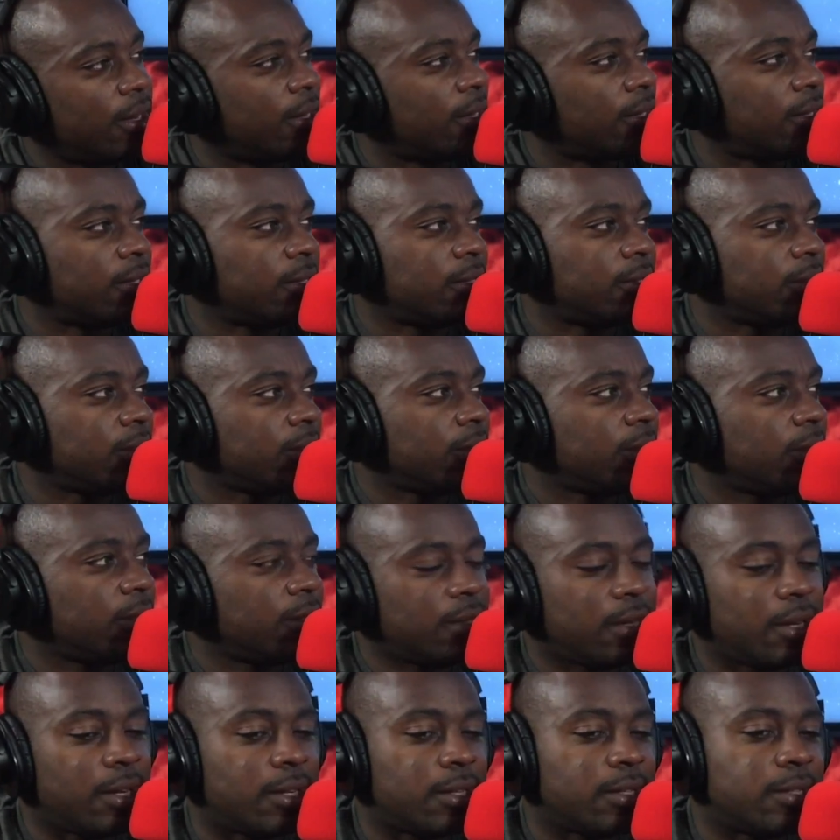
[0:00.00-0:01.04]
That's uh, fair.
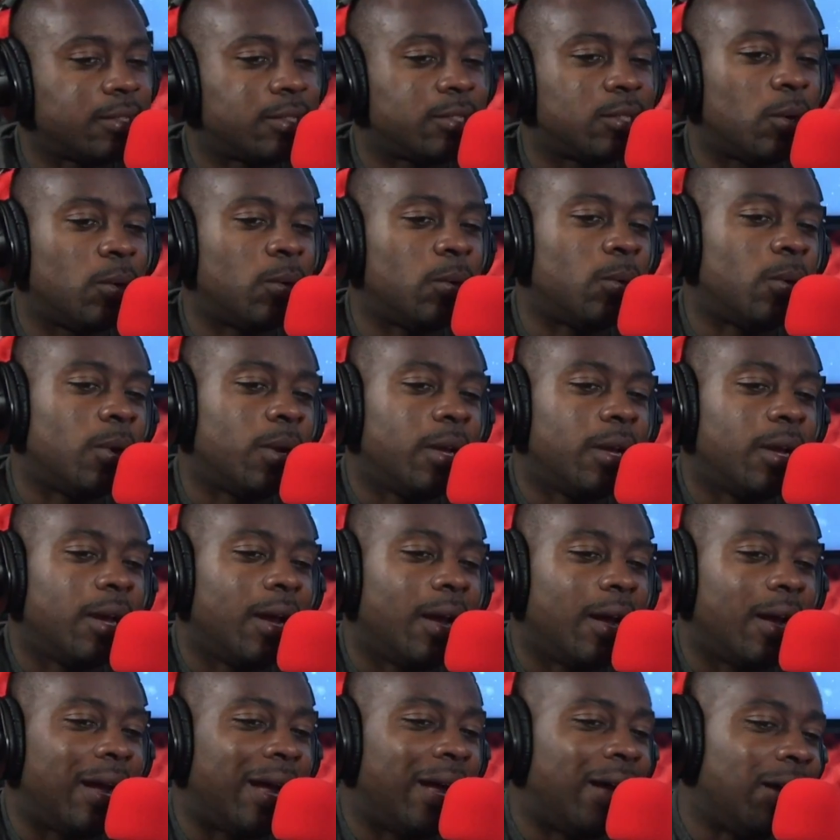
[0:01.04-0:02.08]
Yeah, so
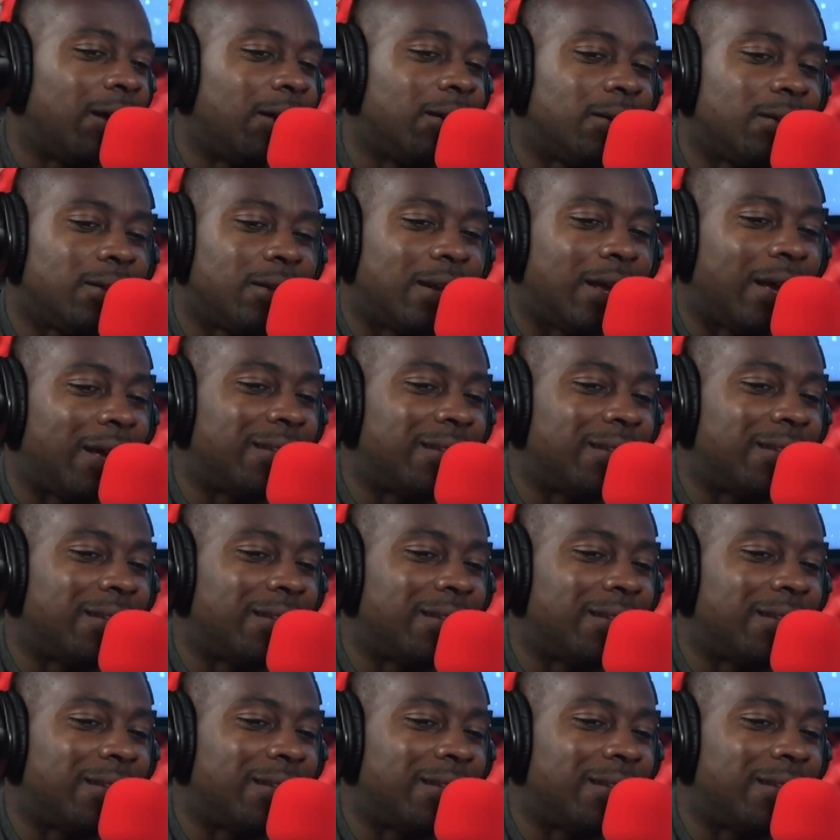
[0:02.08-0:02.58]
uh,